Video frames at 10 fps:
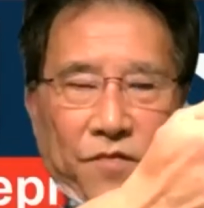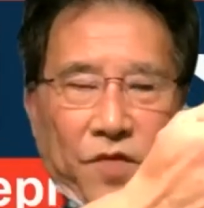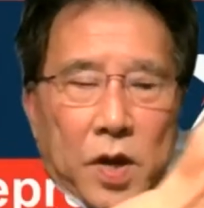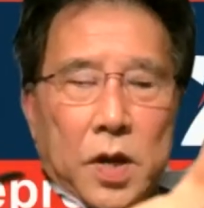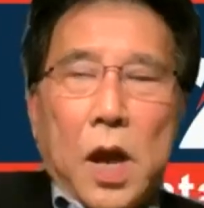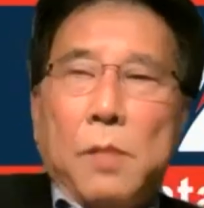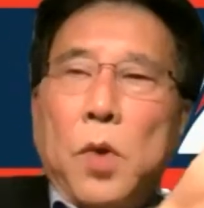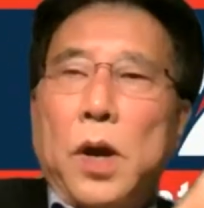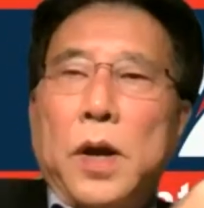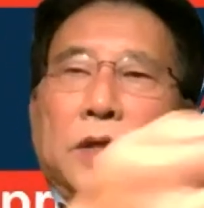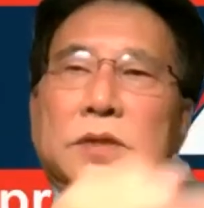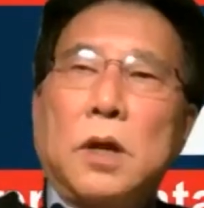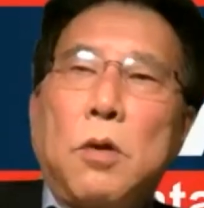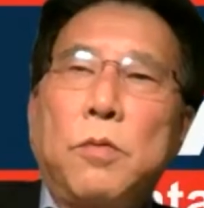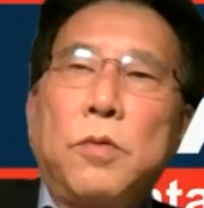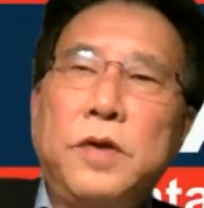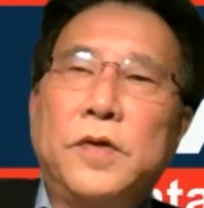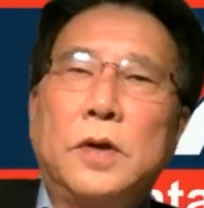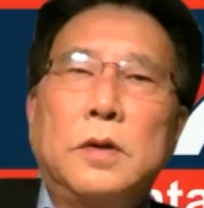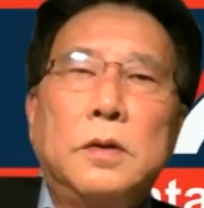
Vietnam on that Saigon River.